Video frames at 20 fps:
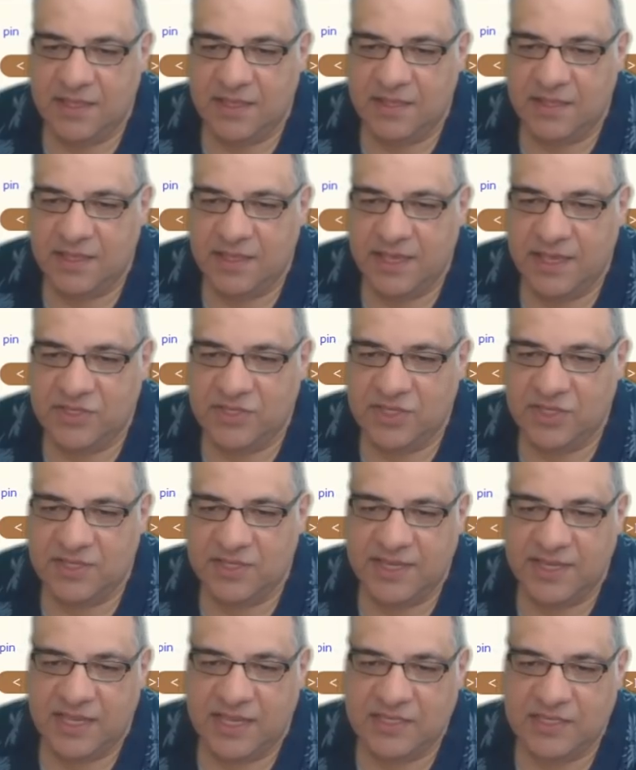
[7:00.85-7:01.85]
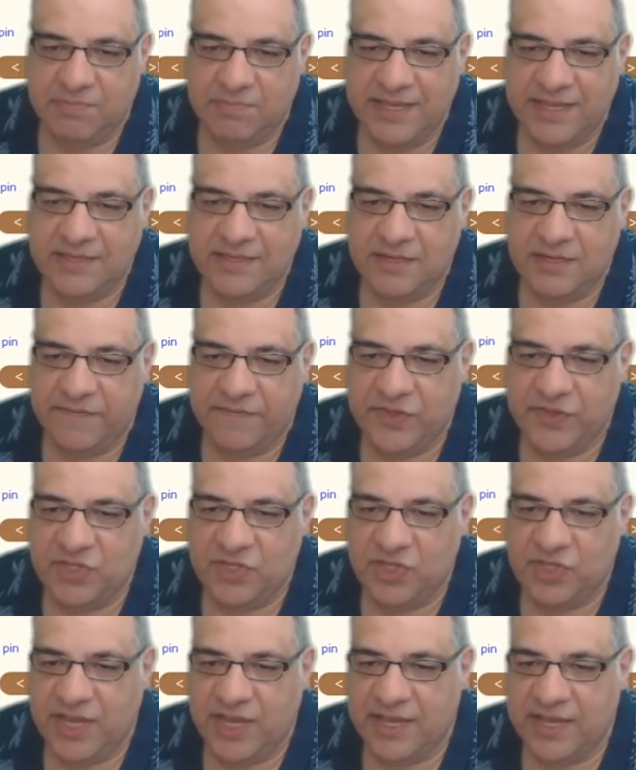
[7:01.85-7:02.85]
it just gets mated off the
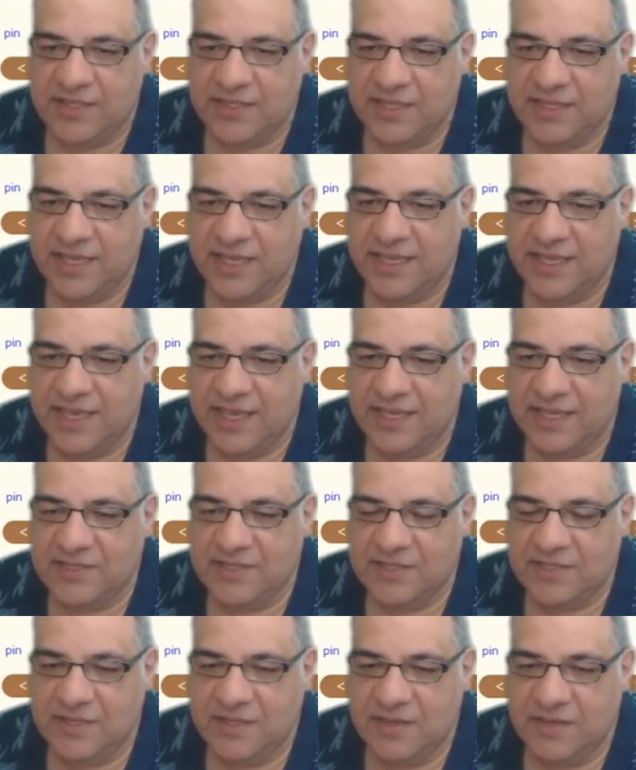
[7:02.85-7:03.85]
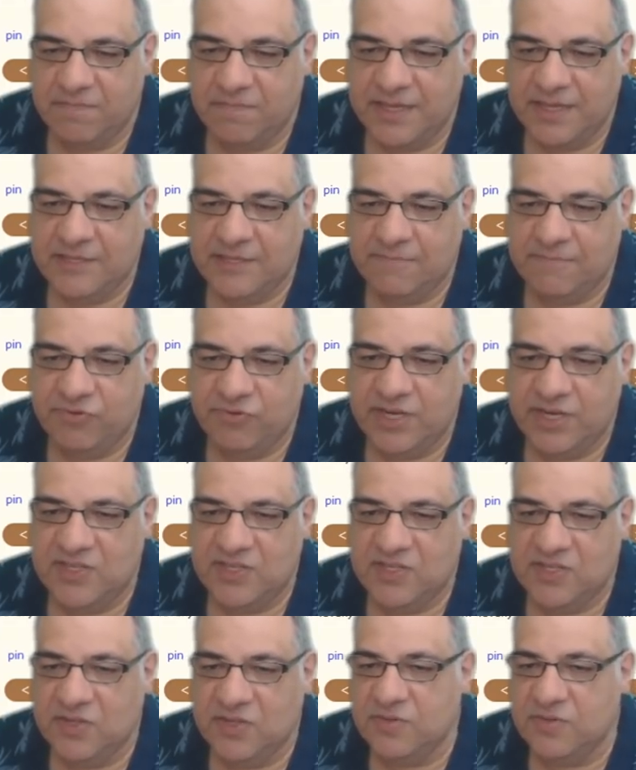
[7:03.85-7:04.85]
check. The king gets mated pretty
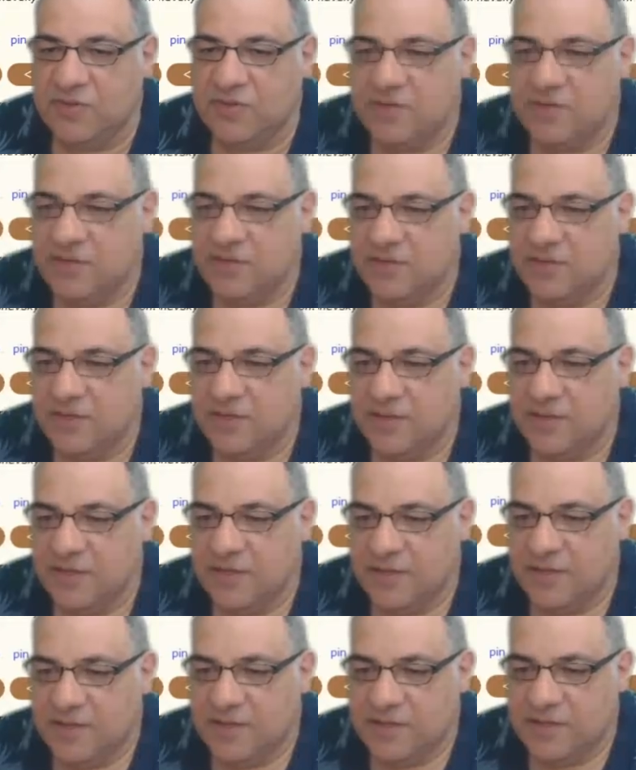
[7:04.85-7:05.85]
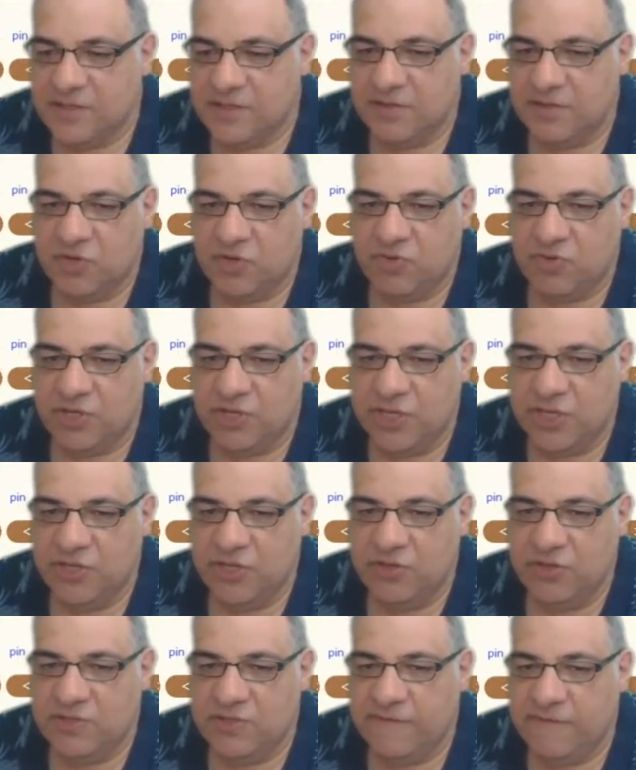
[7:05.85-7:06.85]
soon. So a crushing
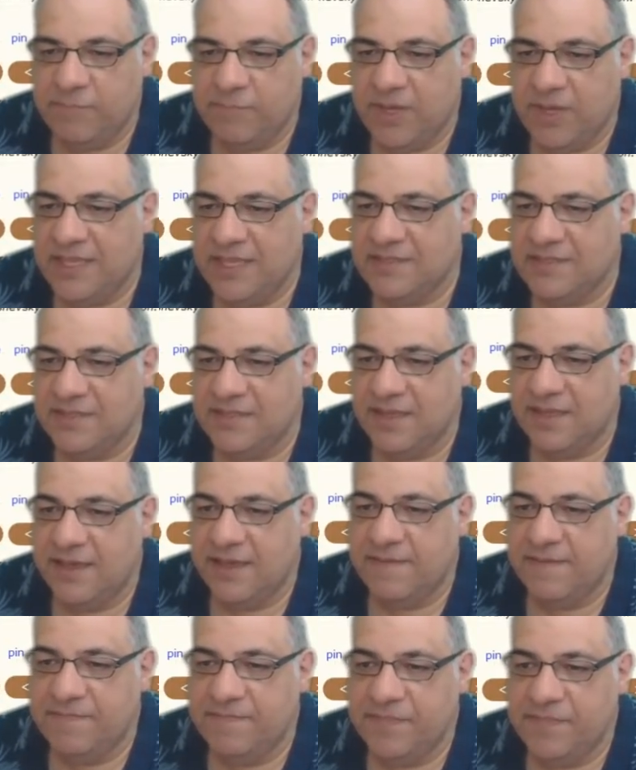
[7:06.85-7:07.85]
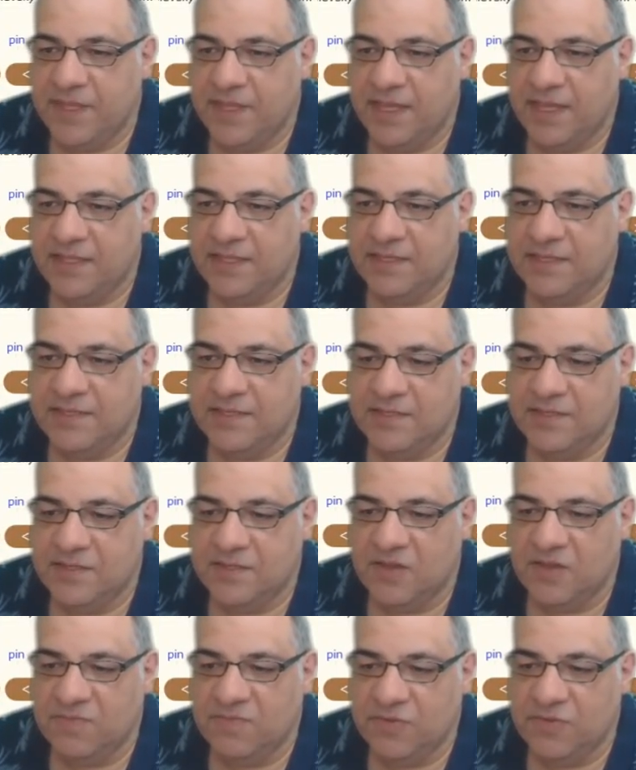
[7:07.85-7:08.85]
use of pins there in this
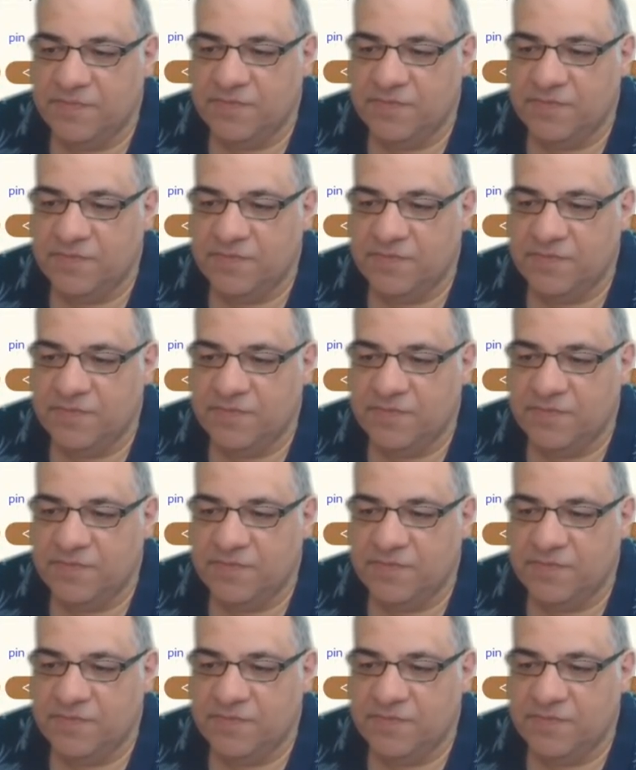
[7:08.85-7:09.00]
example.